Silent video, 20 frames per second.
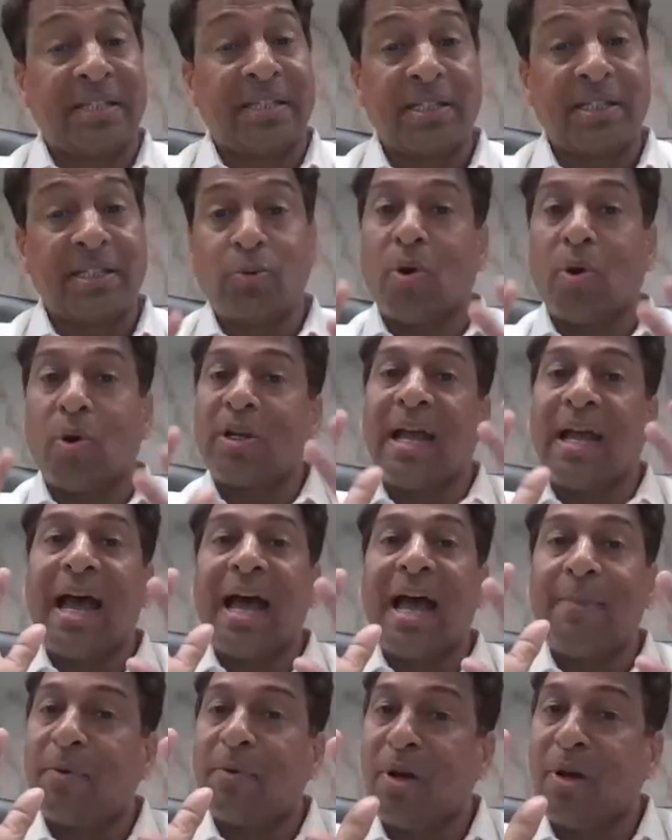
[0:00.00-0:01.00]
This is what
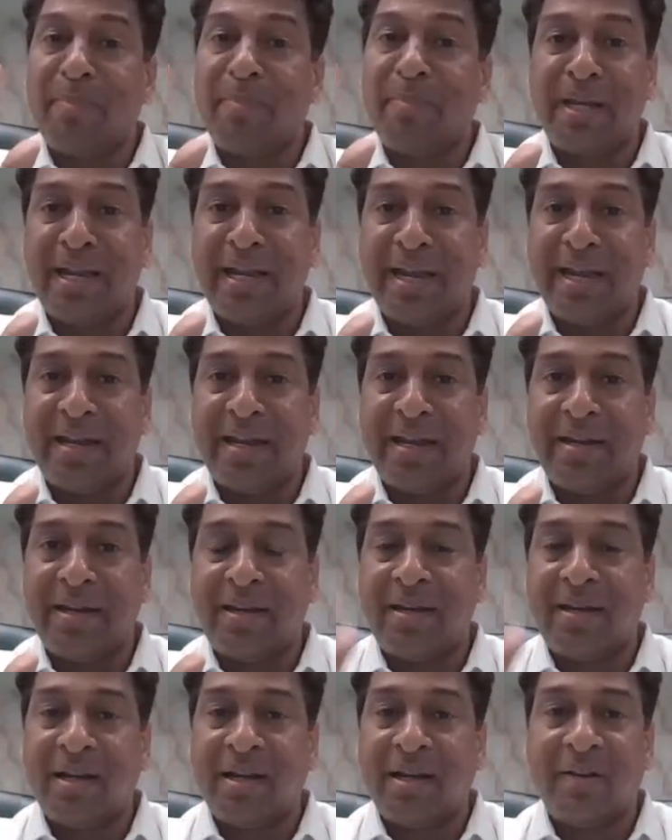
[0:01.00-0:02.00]
I have
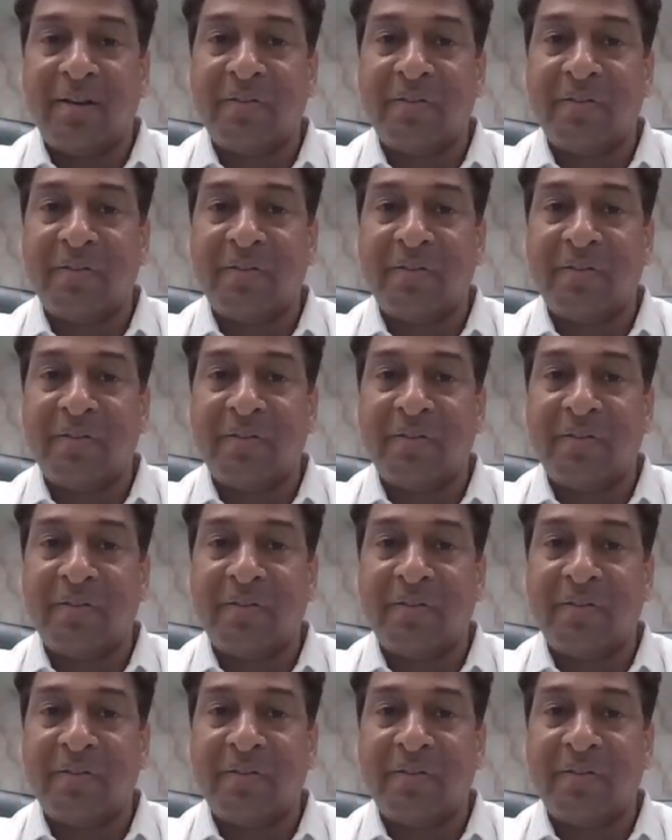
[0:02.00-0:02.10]
communicated.